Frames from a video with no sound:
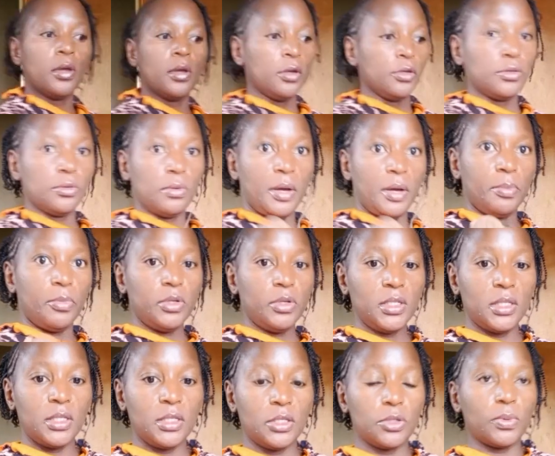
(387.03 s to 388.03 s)
So I bought
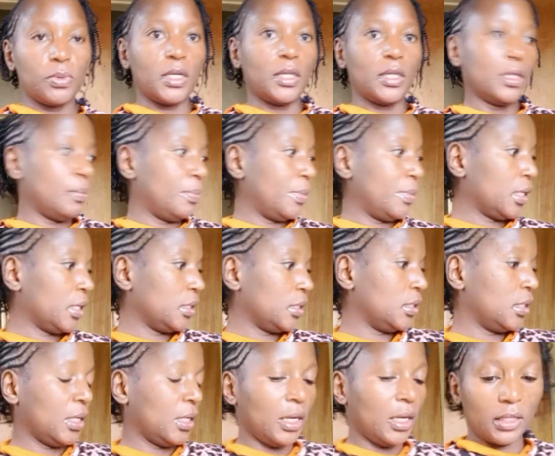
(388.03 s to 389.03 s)
this one in the market
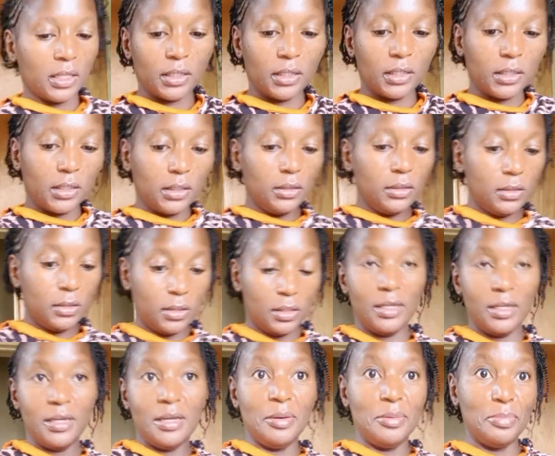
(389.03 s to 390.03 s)
the other day.
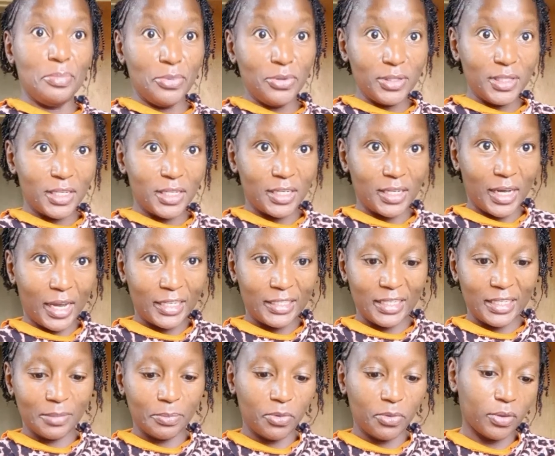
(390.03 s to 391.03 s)
Mostly I
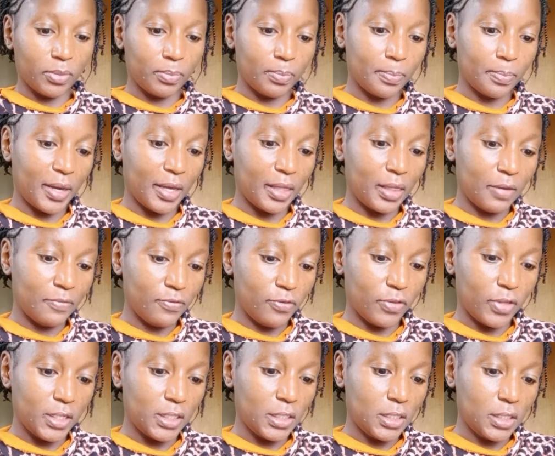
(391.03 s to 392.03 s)
just buy them for
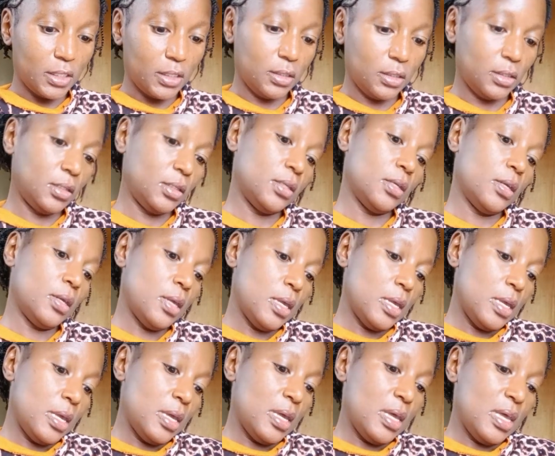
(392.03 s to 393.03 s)
the tea
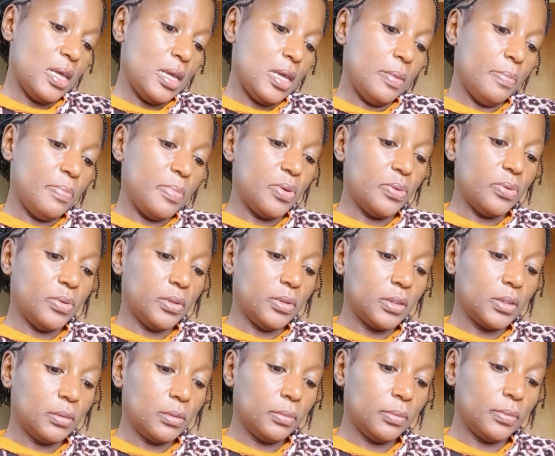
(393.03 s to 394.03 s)

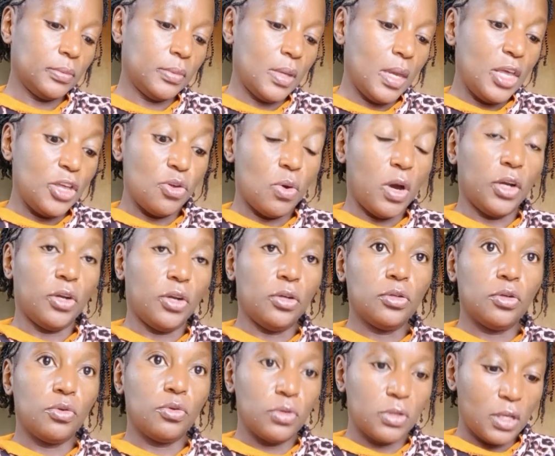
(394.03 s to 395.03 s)
because you can also
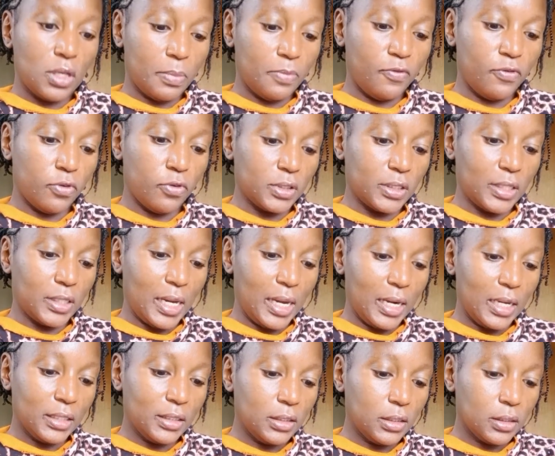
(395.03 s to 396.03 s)
use them for
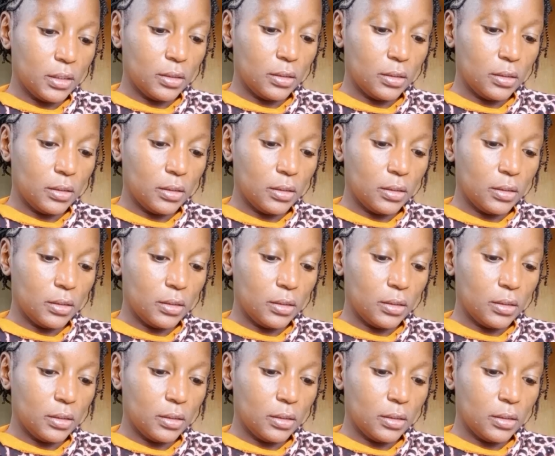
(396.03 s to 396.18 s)
salads,